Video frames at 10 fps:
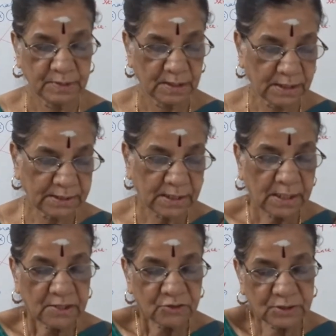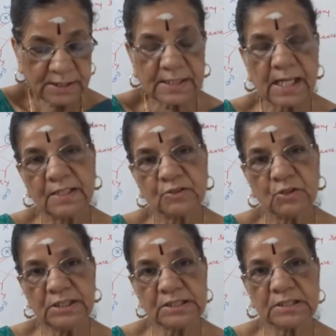Right? So the
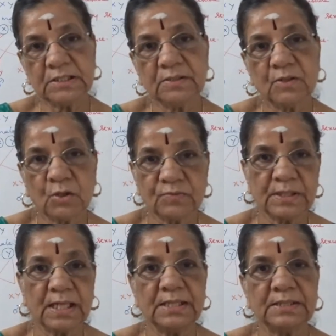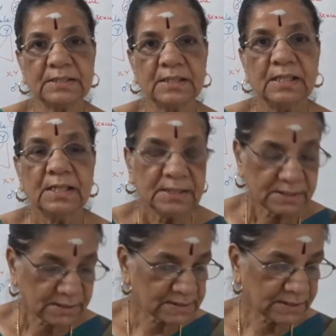calculation of that,
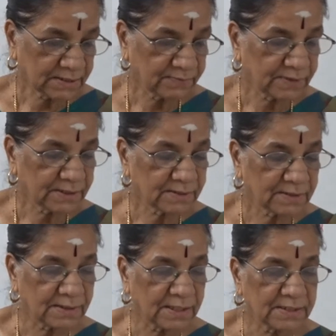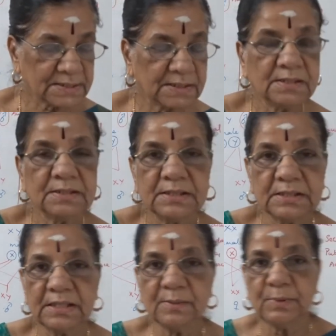it is given, there is a
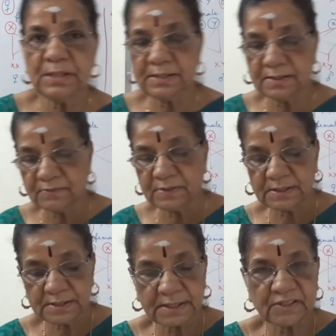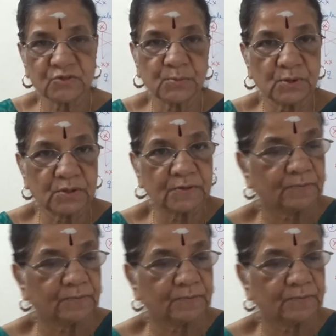table in our textbook.